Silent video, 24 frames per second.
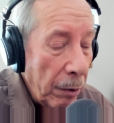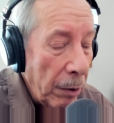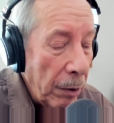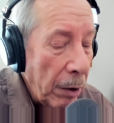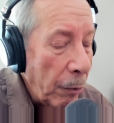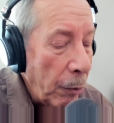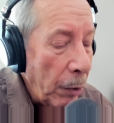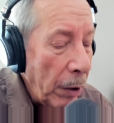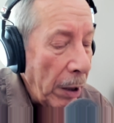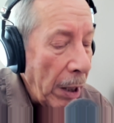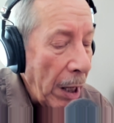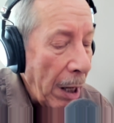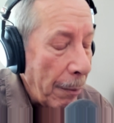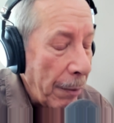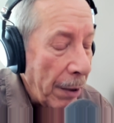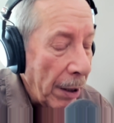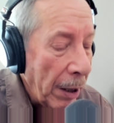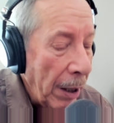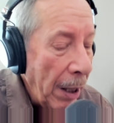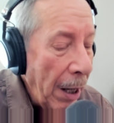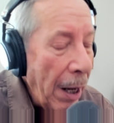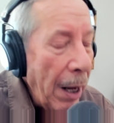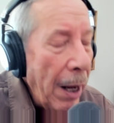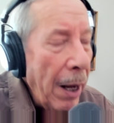rehab
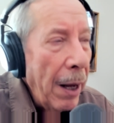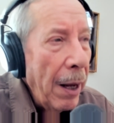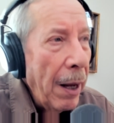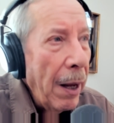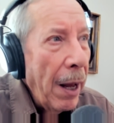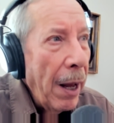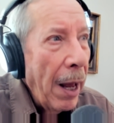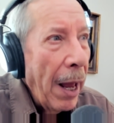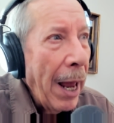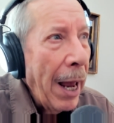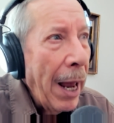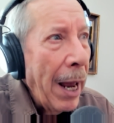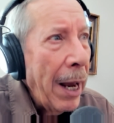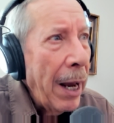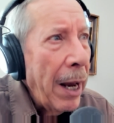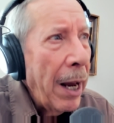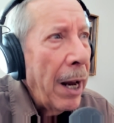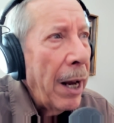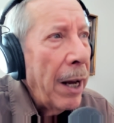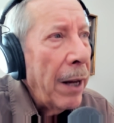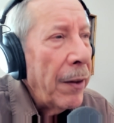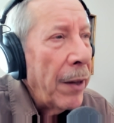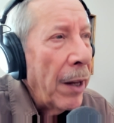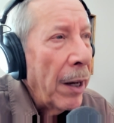thing, AA.